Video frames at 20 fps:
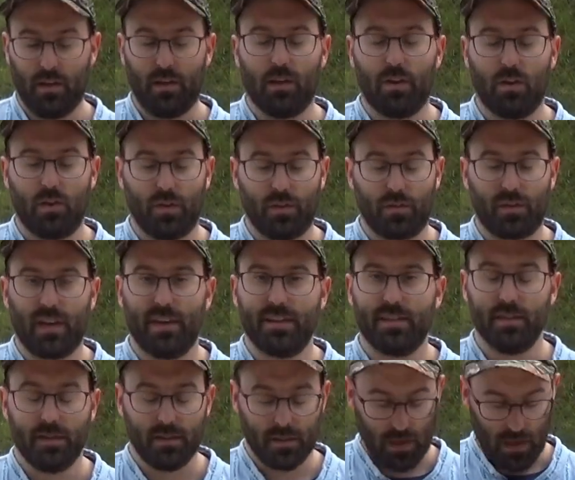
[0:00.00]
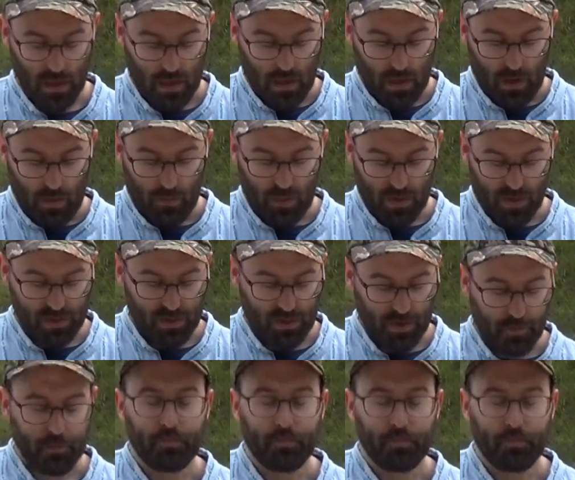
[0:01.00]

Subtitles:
in a lot of cases. But